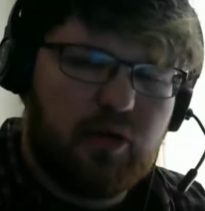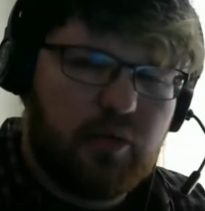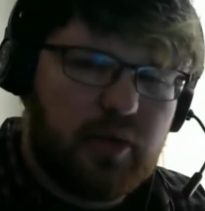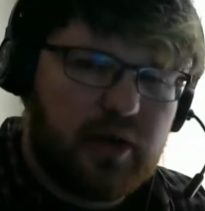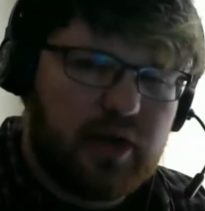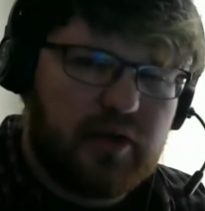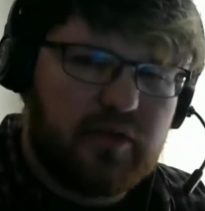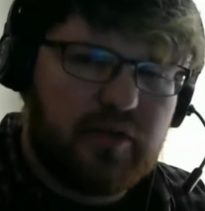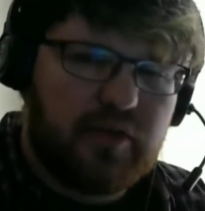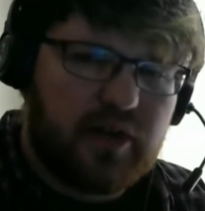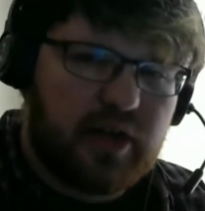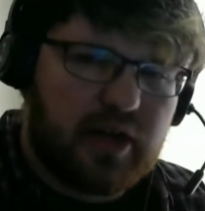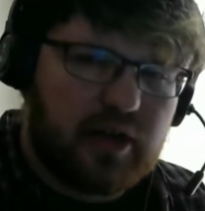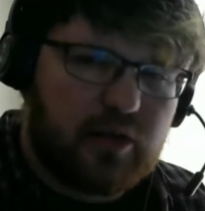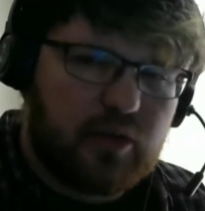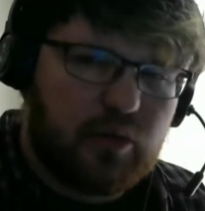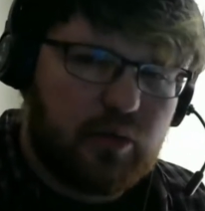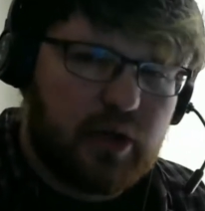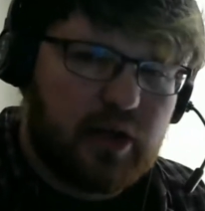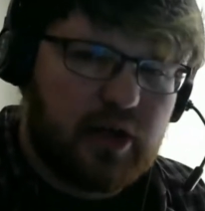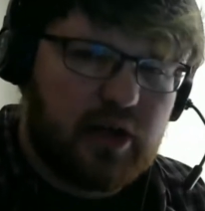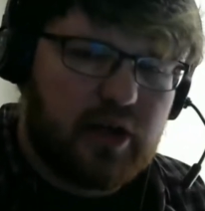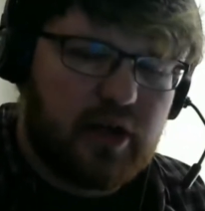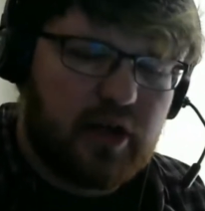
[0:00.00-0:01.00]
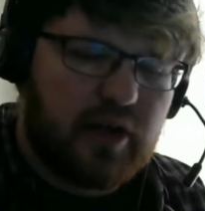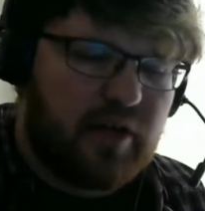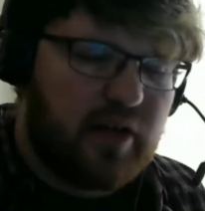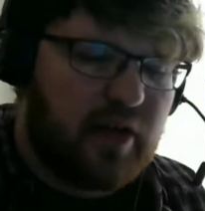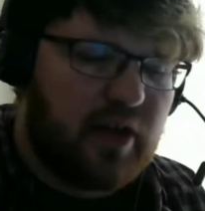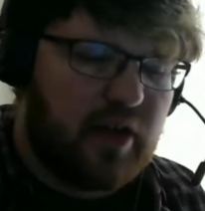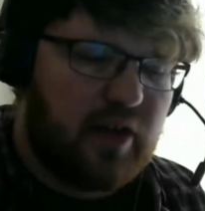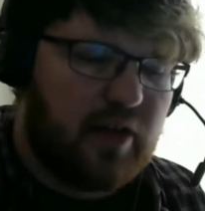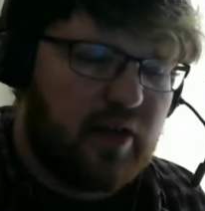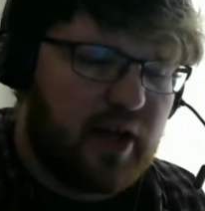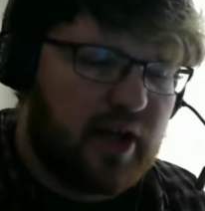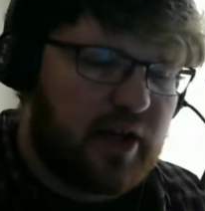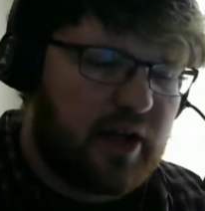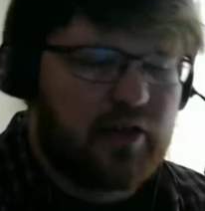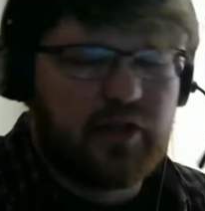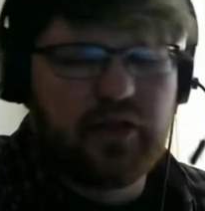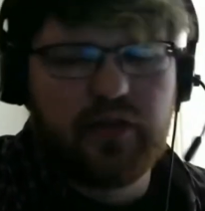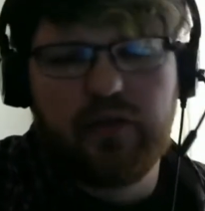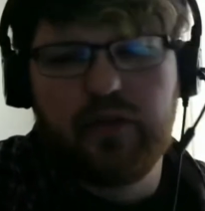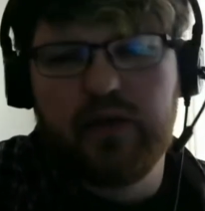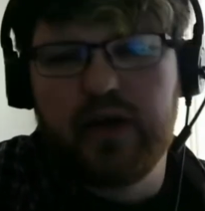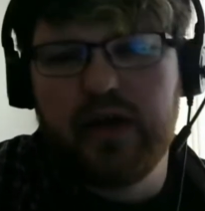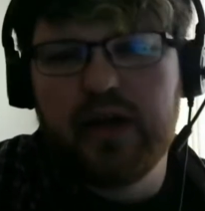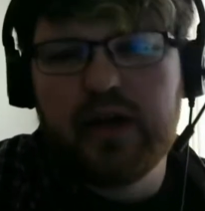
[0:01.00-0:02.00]
week the next week and then, like,
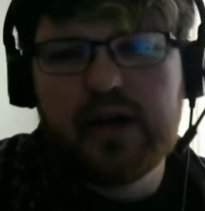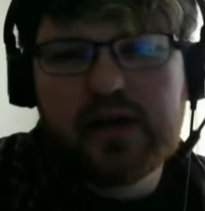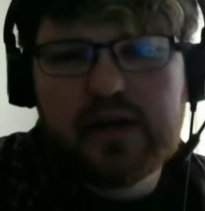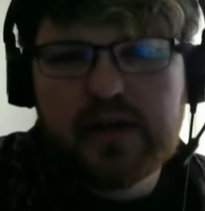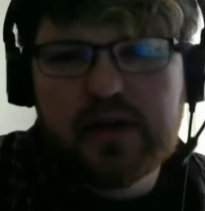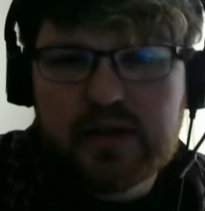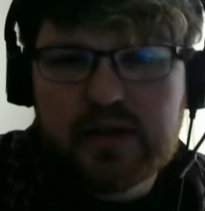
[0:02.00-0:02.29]
three.